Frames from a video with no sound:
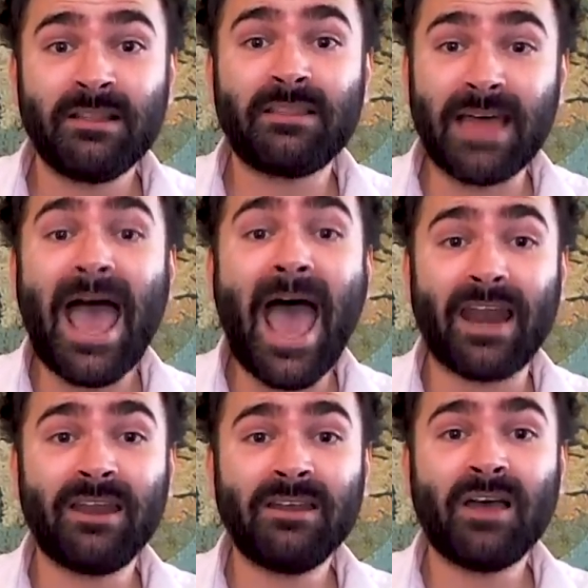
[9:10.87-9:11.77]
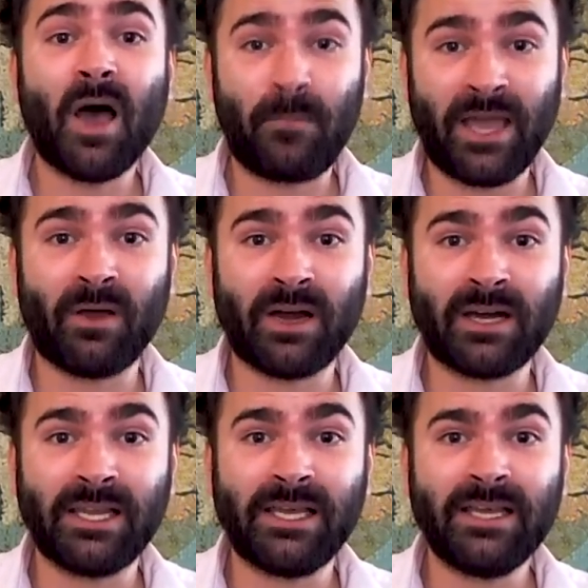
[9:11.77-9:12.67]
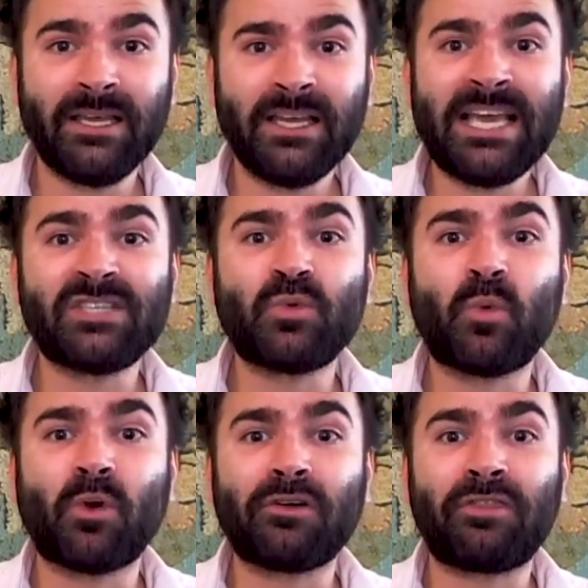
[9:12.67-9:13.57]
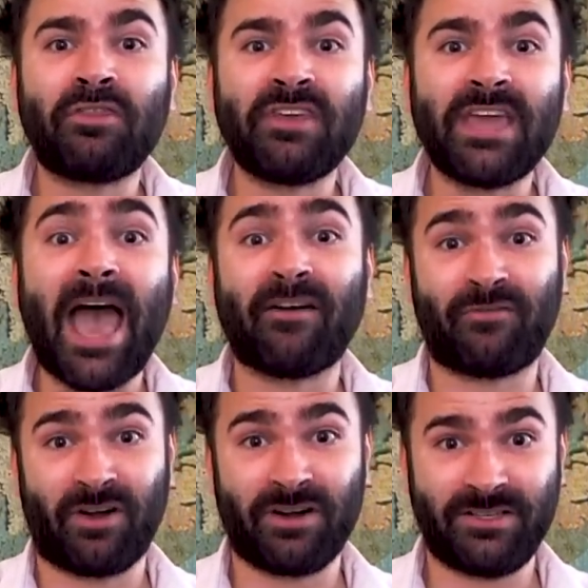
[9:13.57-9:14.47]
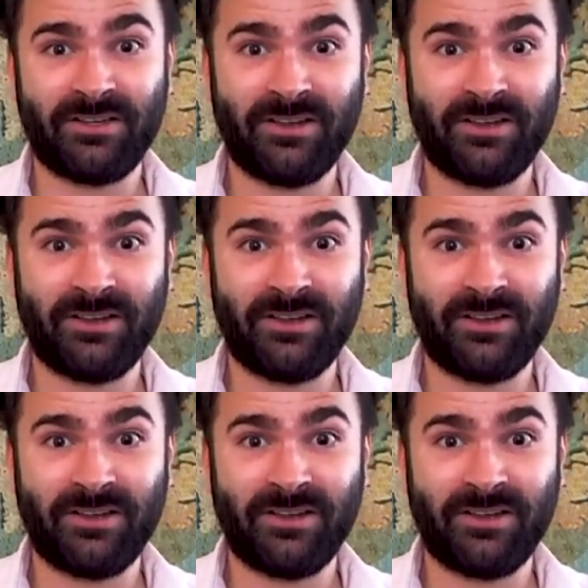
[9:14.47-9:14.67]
That, apparently, is worth the effort.